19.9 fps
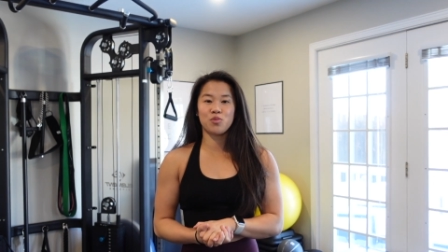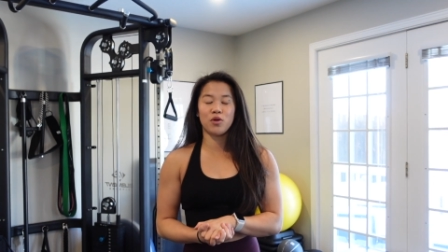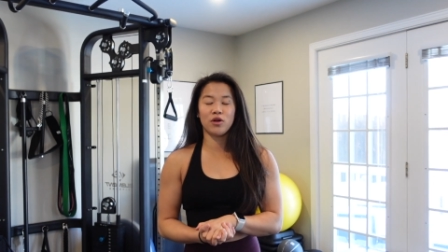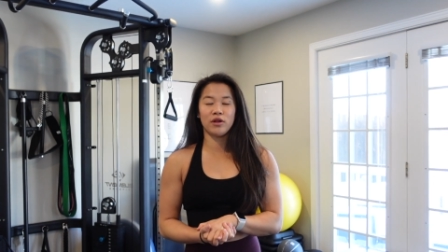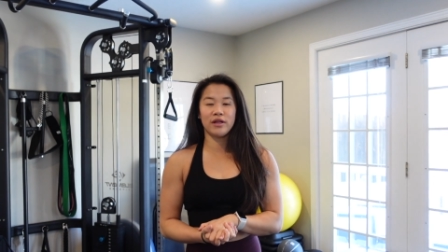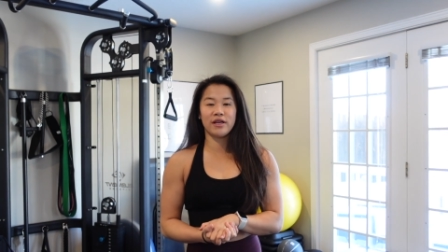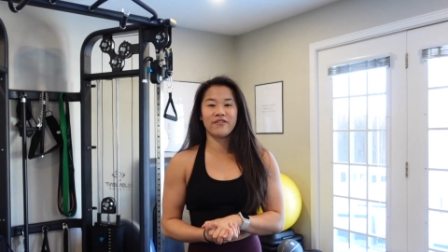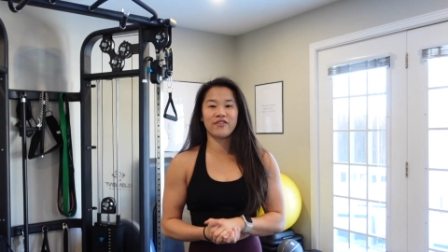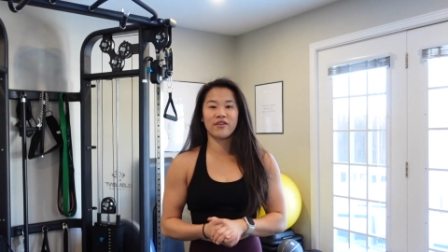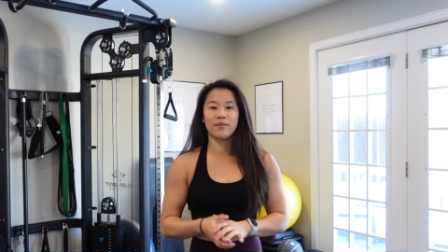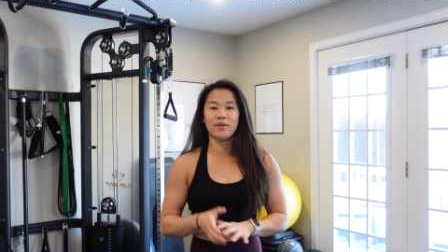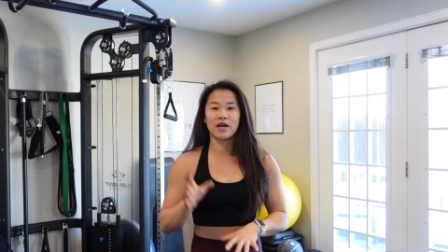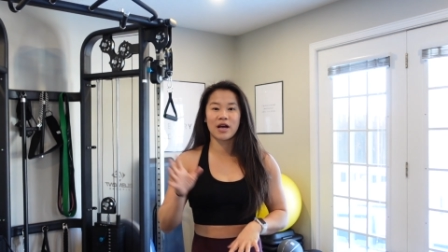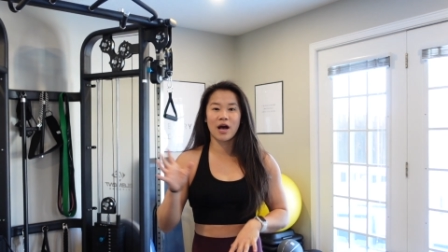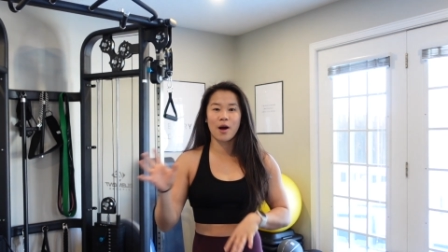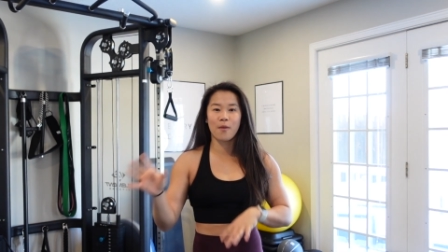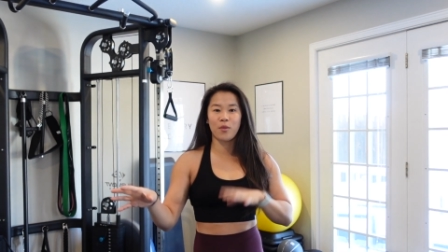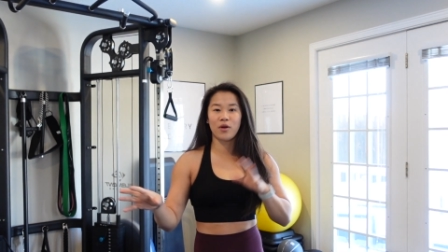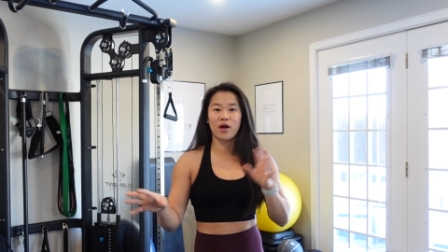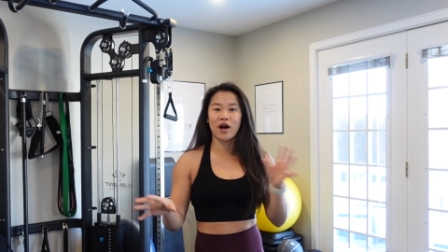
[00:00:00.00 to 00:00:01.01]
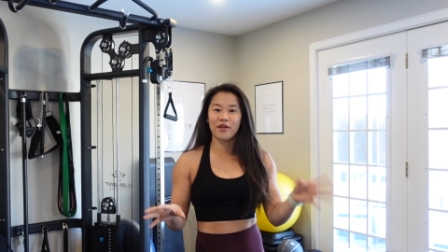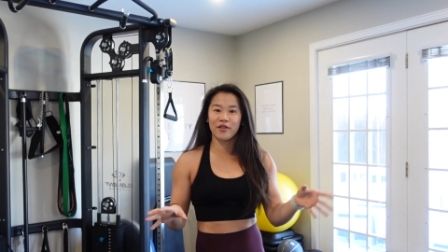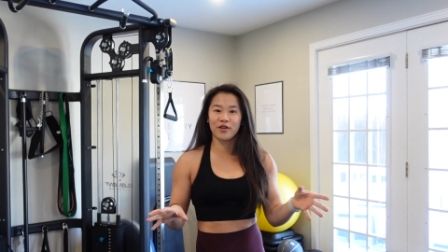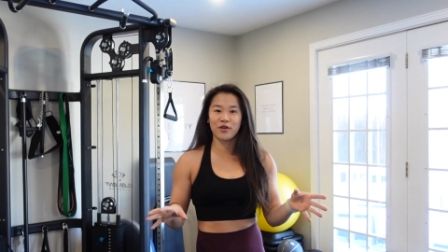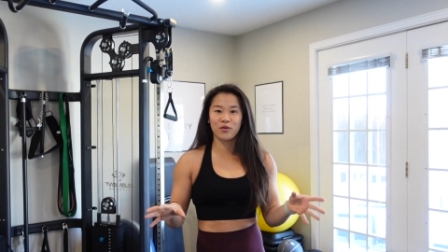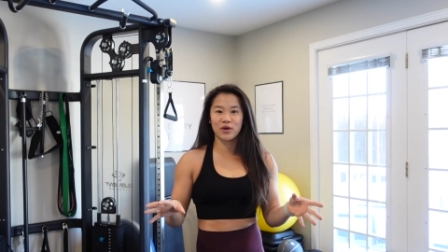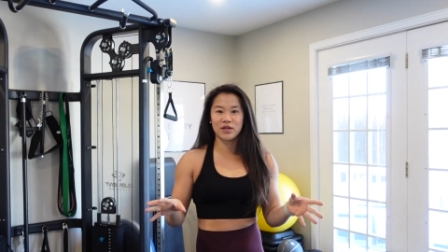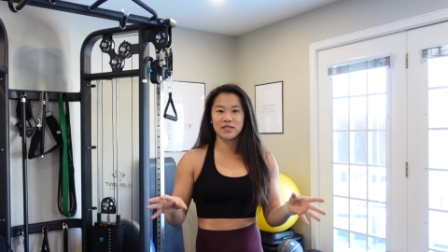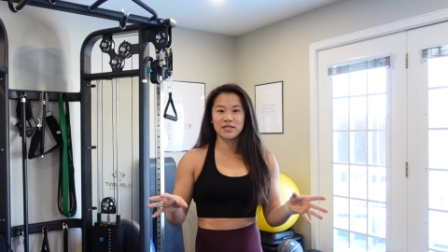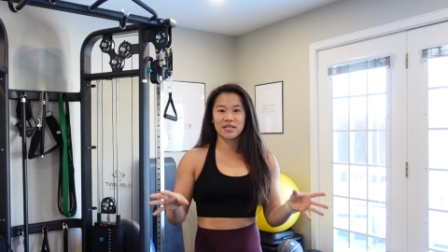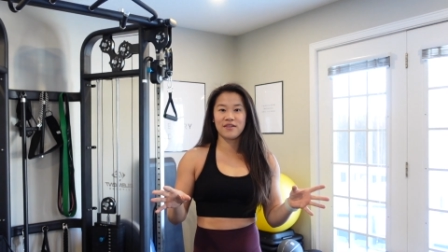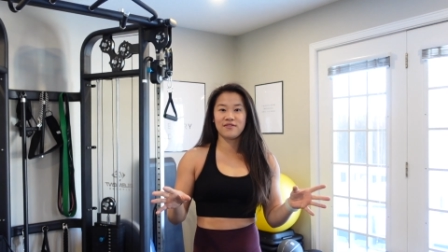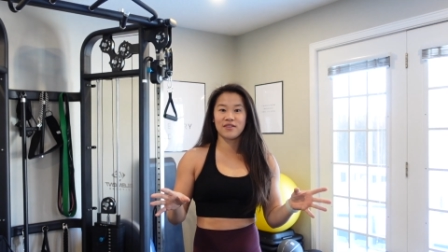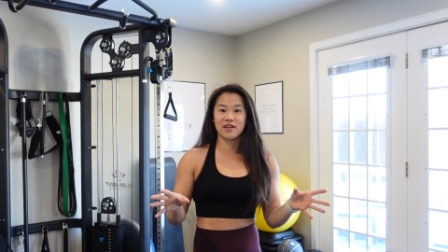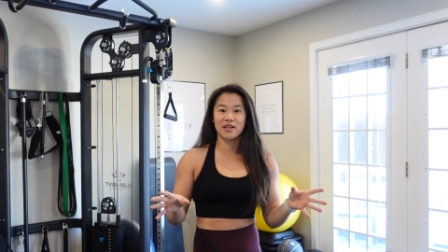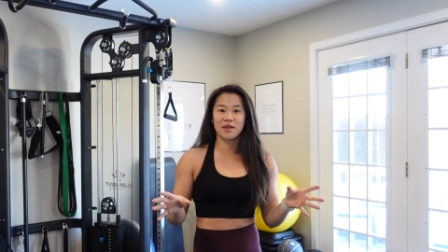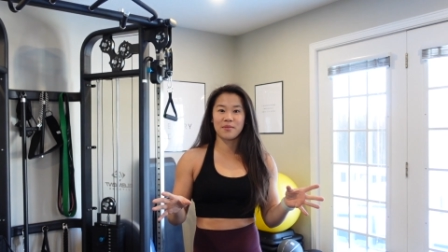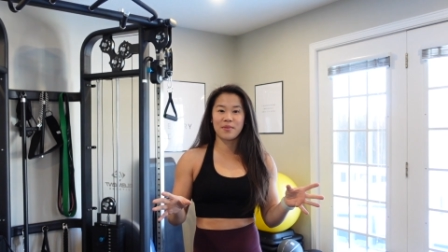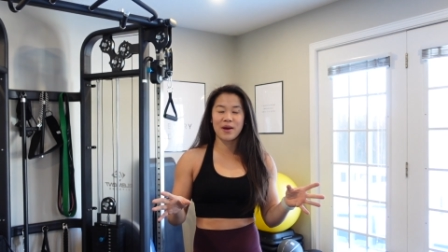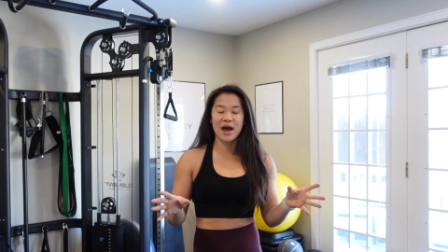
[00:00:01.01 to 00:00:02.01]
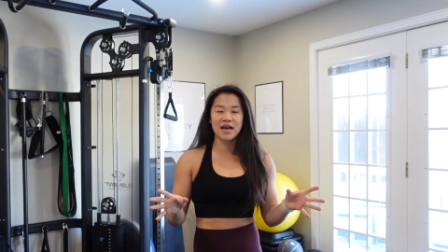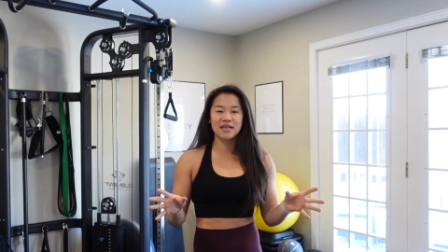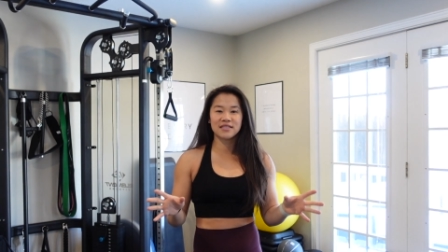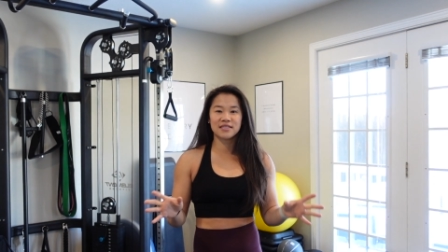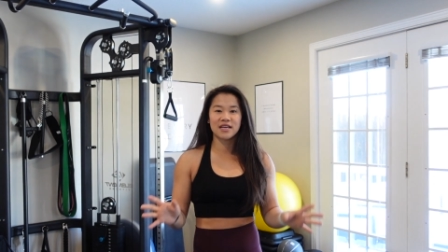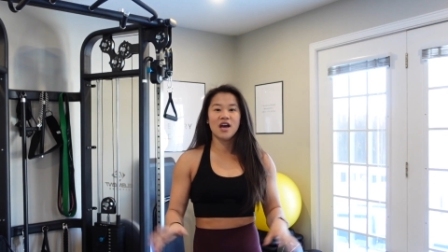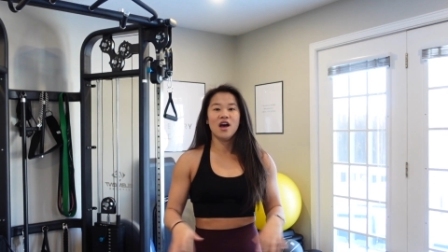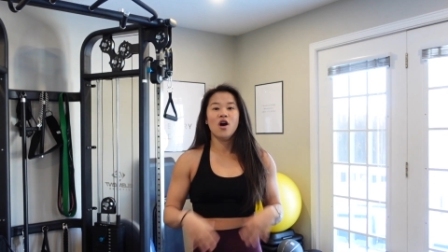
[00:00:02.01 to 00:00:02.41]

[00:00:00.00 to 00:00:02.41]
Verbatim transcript: pulling from a couple other ones that I've done in the past,